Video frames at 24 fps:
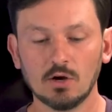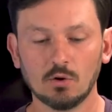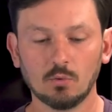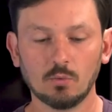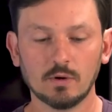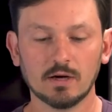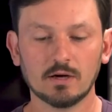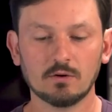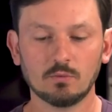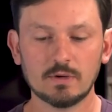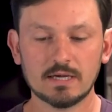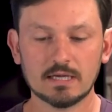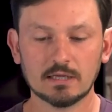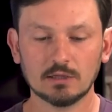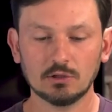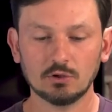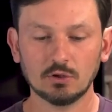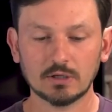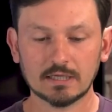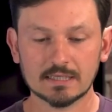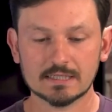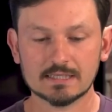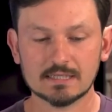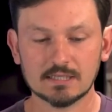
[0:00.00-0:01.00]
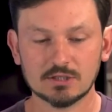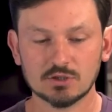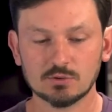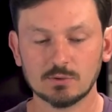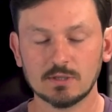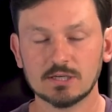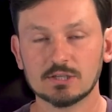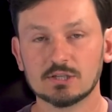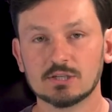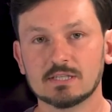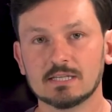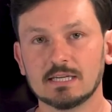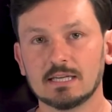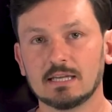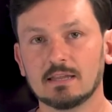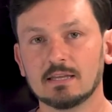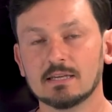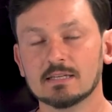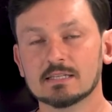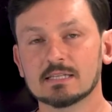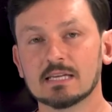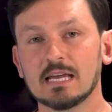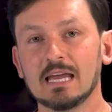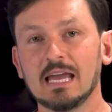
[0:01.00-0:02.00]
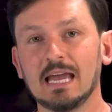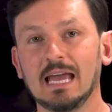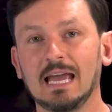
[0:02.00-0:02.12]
where we can look at situations like this